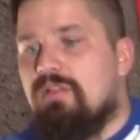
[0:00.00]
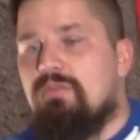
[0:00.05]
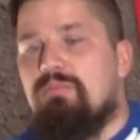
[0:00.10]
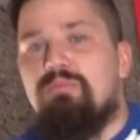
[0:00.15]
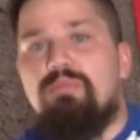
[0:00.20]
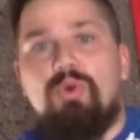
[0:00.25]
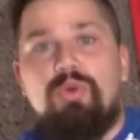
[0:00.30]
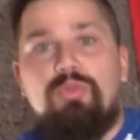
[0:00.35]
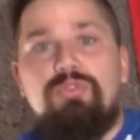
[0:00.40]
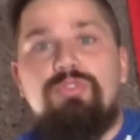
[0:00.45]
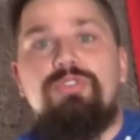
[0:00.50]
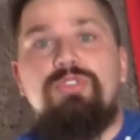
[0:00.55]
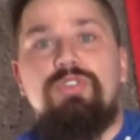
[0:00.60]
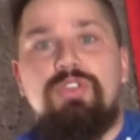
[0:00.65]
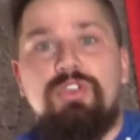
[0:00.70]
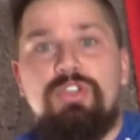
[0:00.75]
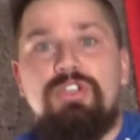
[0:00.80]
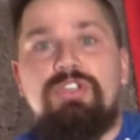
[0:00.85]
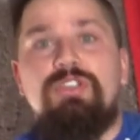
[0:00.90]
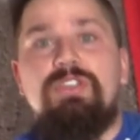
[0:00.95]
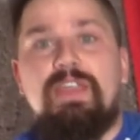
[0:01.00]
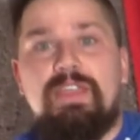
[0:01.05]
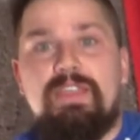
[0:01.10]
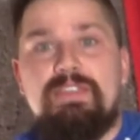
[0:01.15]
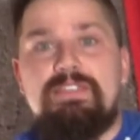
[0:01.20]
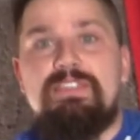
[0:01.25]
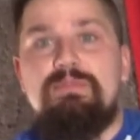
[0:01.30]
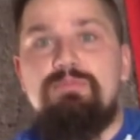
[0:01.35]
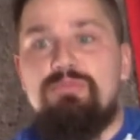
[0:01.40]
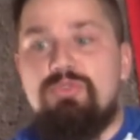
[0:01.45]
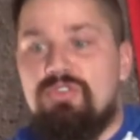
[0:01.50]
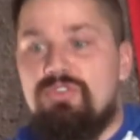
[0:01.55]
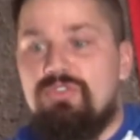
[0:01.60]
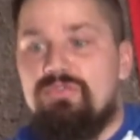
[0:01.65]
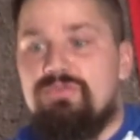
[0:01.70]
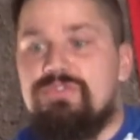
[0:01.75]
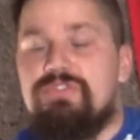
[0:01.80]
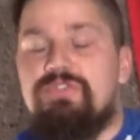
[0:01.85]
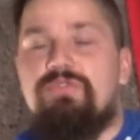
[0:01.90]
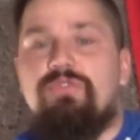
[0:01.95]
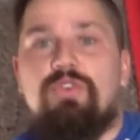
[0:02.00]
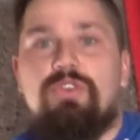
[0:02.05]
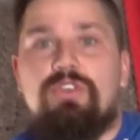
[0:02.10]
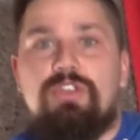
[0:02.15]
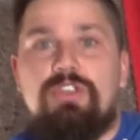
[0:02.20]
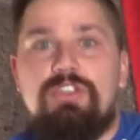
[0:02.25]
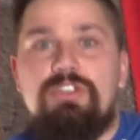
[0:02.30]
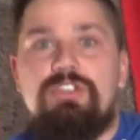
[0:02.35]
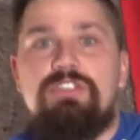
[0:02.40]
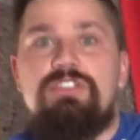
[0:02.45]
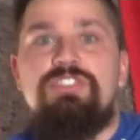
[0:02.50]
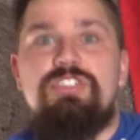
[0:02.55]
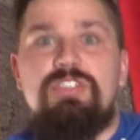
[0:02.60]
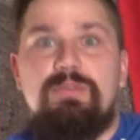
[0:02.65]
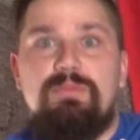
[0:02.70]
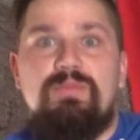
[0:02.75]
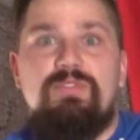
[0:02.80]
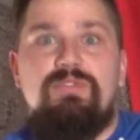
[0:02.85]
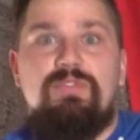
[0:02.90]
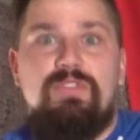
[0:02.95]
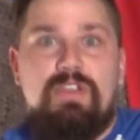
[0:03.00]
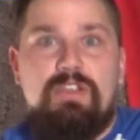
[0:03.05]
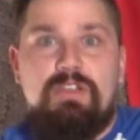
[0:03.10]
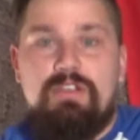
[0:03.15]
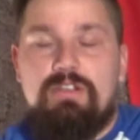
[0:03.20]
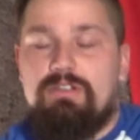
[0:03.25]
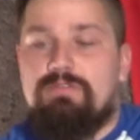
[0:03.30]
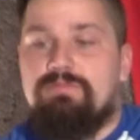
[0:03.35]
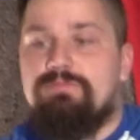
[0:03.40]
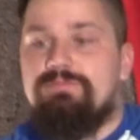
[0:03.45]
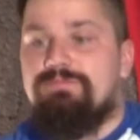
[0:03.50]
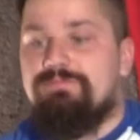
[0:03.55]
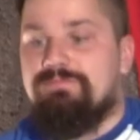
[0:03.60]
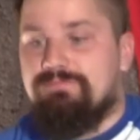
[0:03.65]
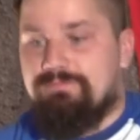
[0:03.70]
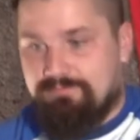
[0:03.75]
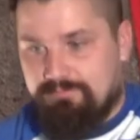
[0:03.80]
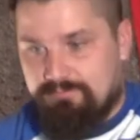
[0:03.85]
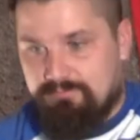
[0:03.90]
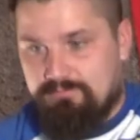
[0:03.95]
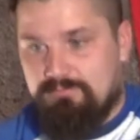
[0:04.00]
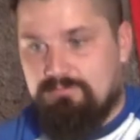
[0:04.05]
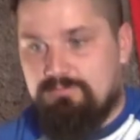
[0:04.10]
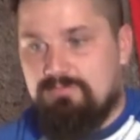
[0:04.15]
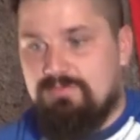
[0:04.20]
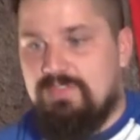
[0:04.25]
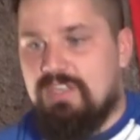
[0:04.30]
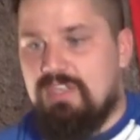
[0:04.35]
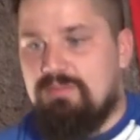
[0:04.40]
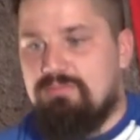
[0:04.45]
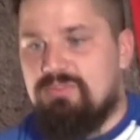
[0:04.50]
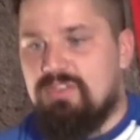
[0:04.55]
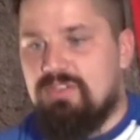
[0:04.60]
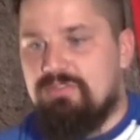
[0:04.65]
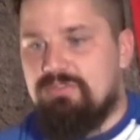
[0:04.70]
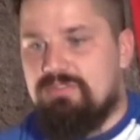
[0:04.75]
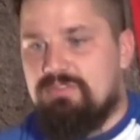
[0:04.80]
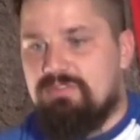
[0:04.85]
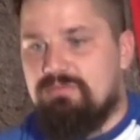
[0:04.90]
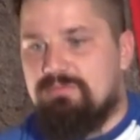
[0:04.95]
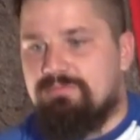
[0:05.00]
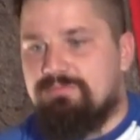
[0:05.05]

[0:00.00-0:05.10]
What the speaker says: Both good legacy moves for a good gym defender. Keep those.